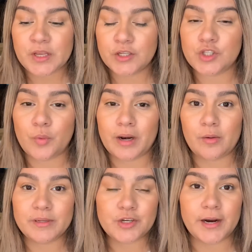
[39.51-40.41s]
So what I'll
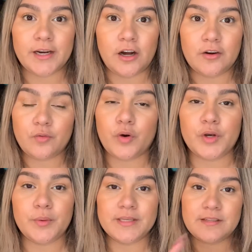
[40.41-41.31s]
be trying on for
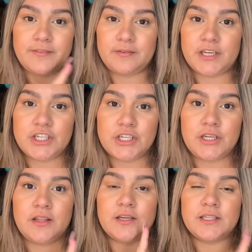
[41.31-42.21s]
you is the
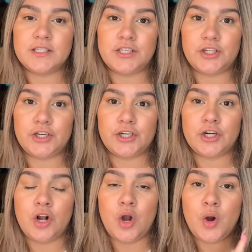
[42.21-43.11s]
foundation, the
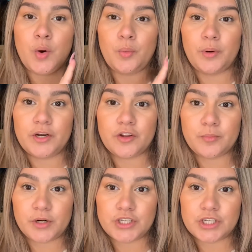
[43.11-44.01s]
concealer, one of their
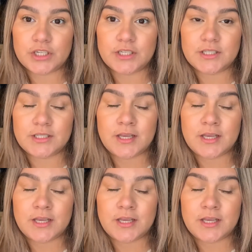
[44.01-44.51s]
brushes,